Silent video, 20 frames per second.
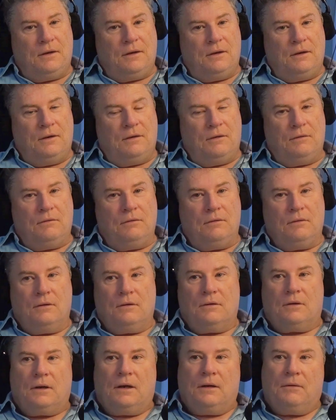Oh,
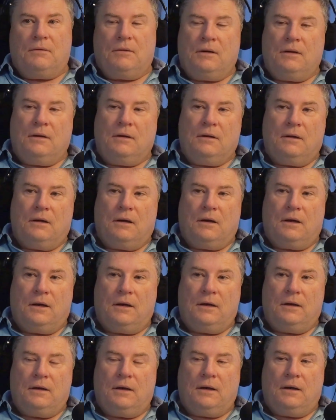okay. Well,
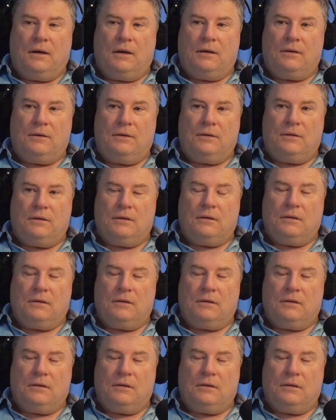I had